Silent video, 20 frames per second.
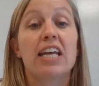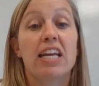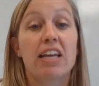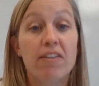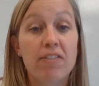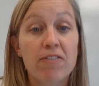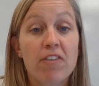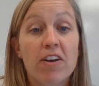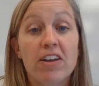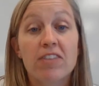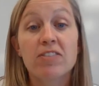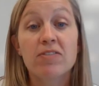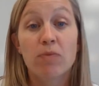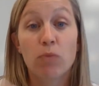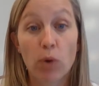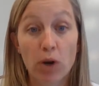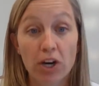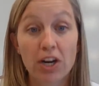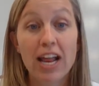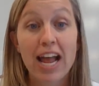If our
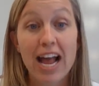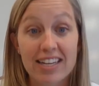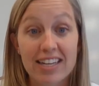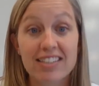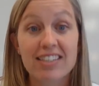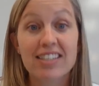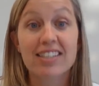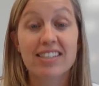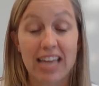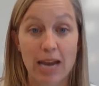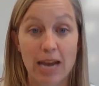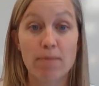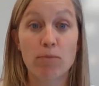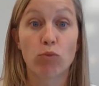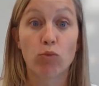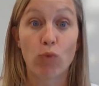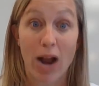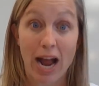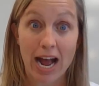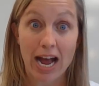word has the
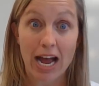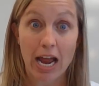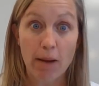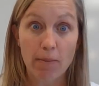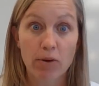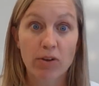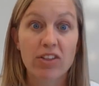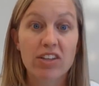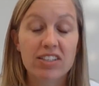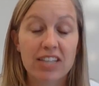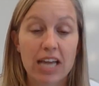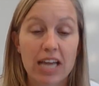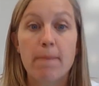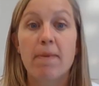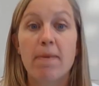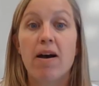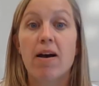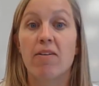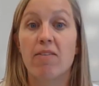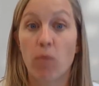same rhyme or the
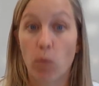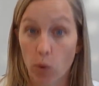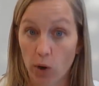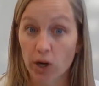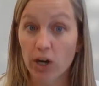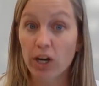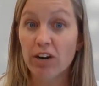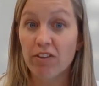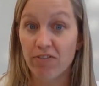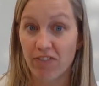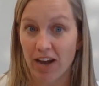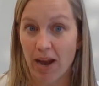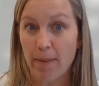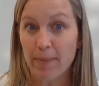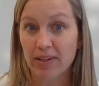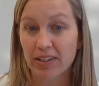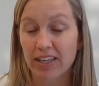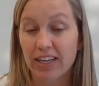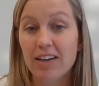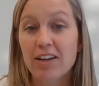same word
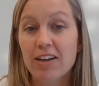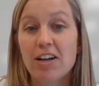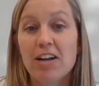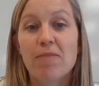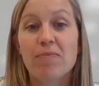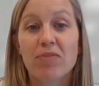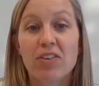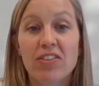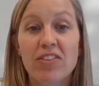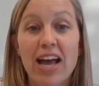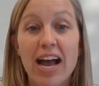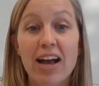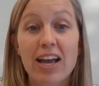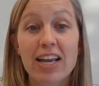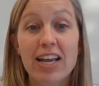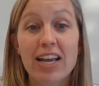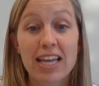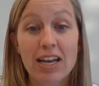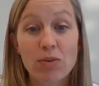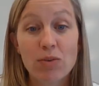family, then that
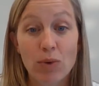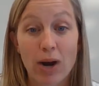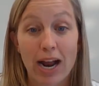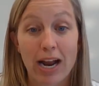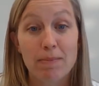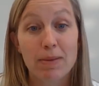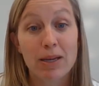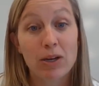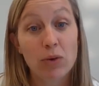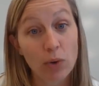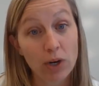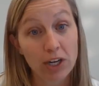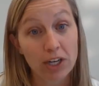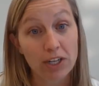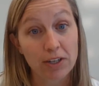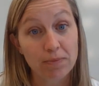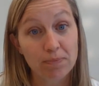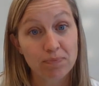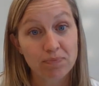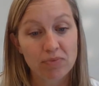is a rhyming
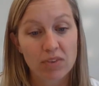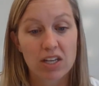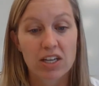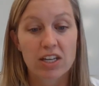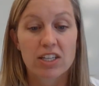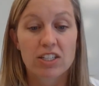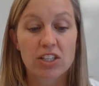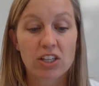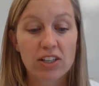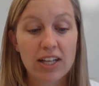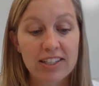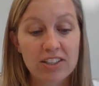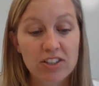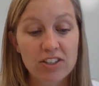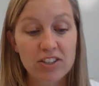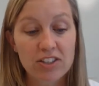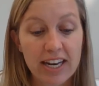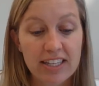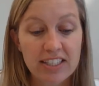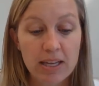word. So let's
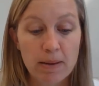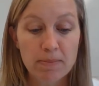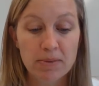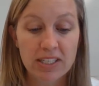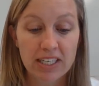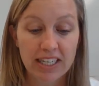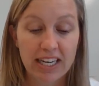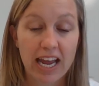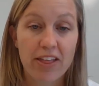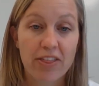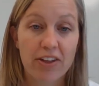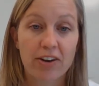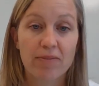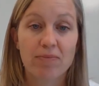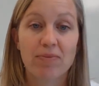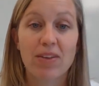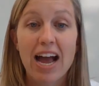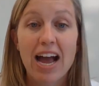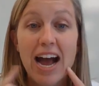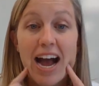look at some
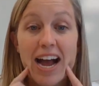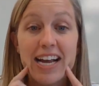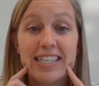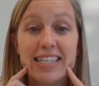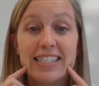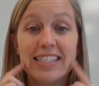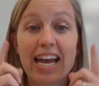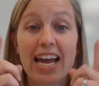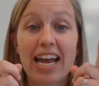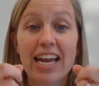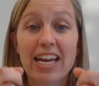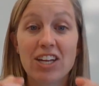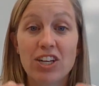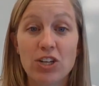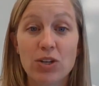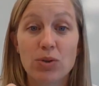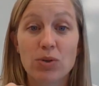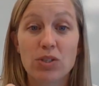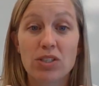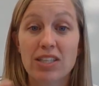together. I say,
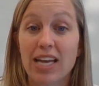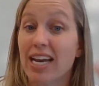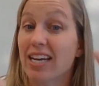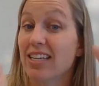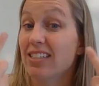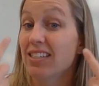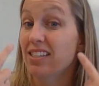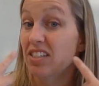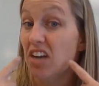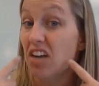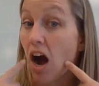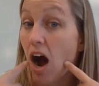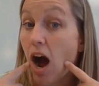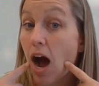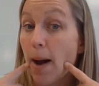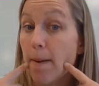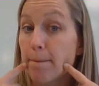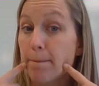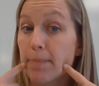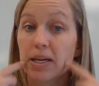you say,
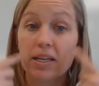stop,